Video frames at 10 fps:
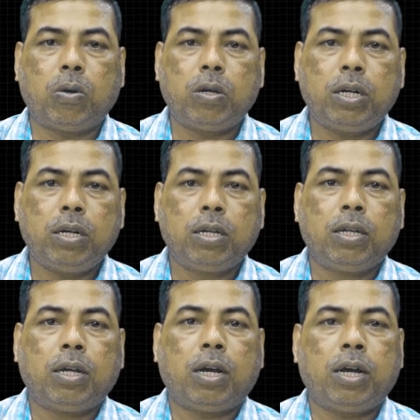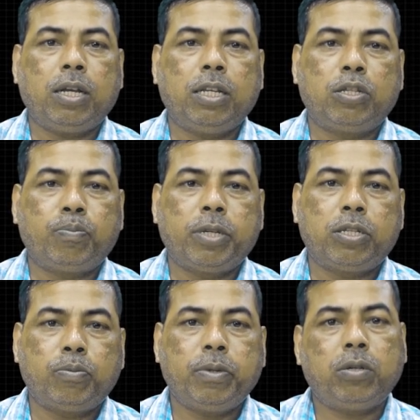on a
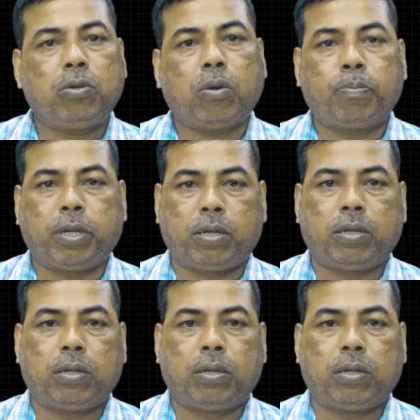specific topic.